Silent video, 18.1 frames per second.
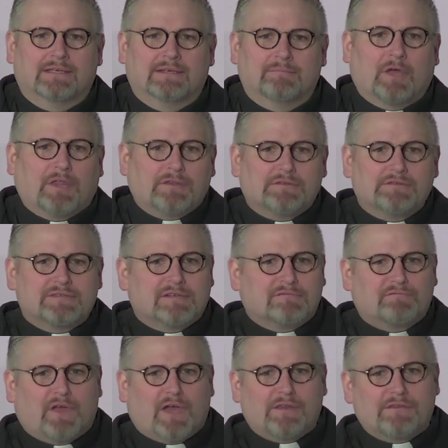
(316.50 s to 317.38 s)
Mothers
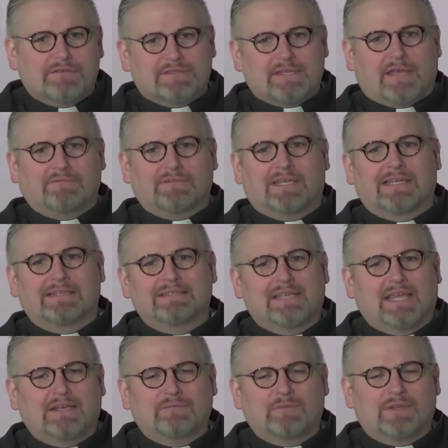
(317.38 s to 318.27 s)
and fathers have to
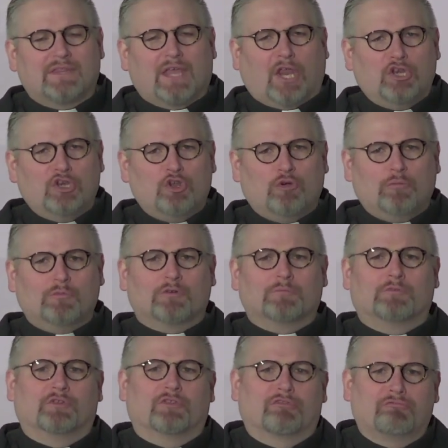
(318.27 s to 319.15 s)
contend with
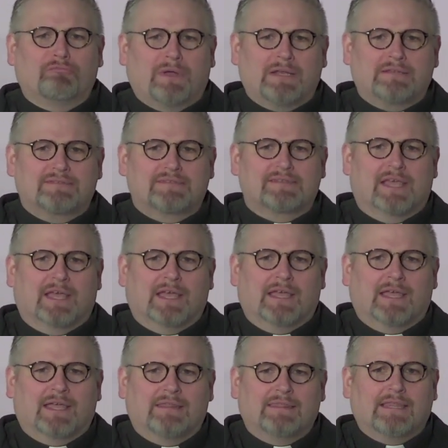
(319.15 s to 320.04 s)
innumerable threats
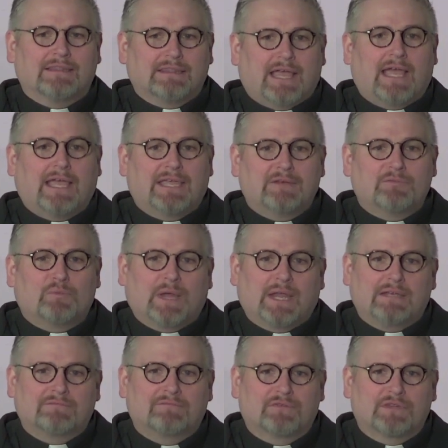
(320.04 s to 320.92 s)
that lie in
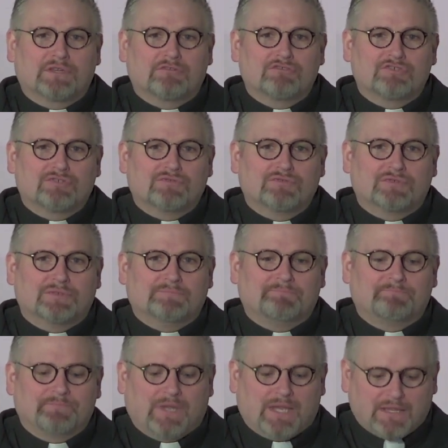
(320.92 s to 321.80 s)
wait for their
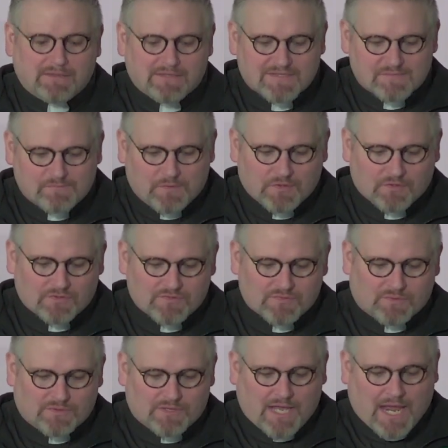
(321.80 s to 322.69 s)
children in the
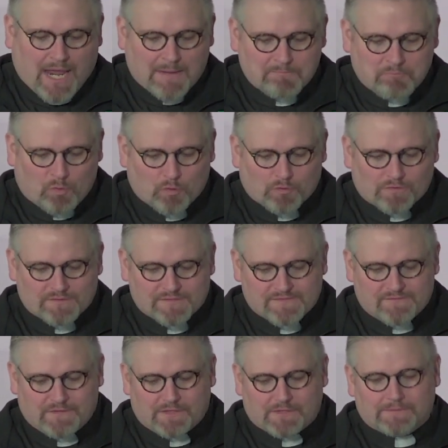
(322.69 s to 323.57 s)
spiritual and moral
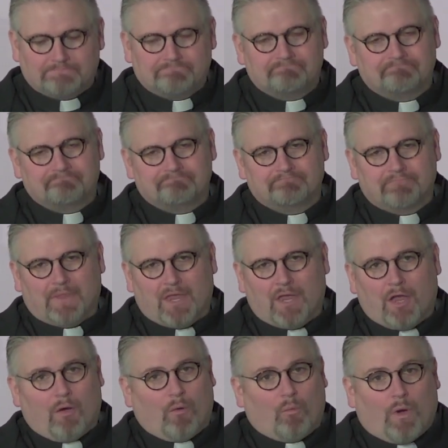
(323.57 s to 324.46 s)
sphere.
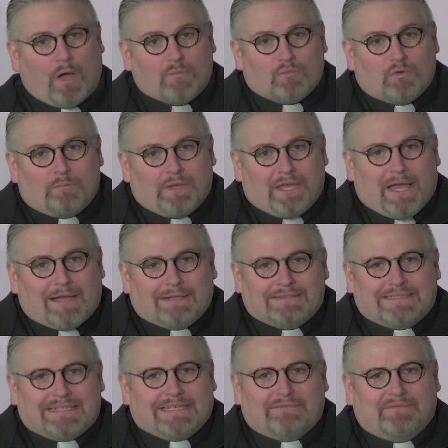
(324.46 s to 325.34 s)
What will be on
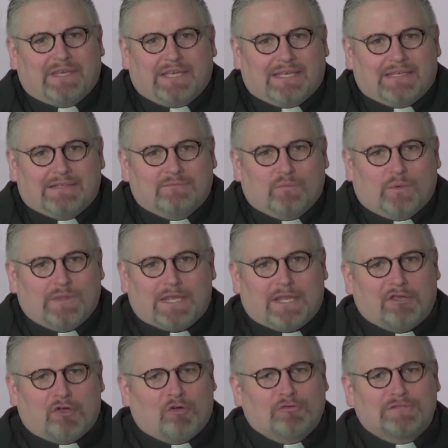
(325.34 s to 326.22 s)
TV when
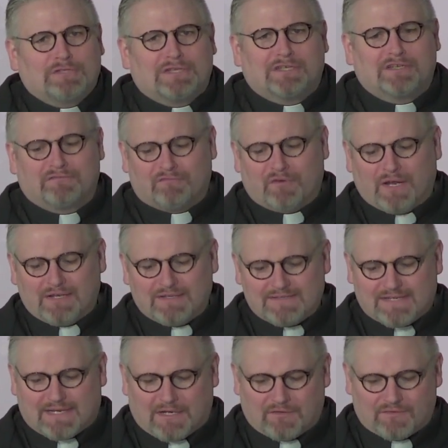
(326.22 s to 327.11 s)
they go to their
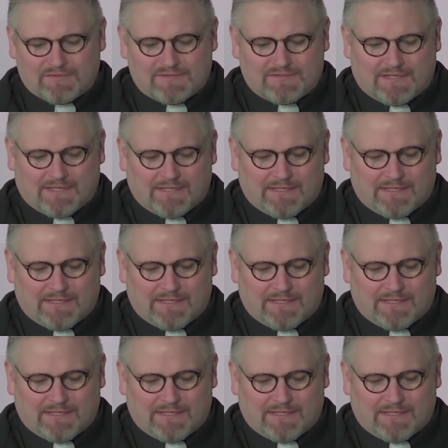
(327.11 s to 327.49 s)
friend's house?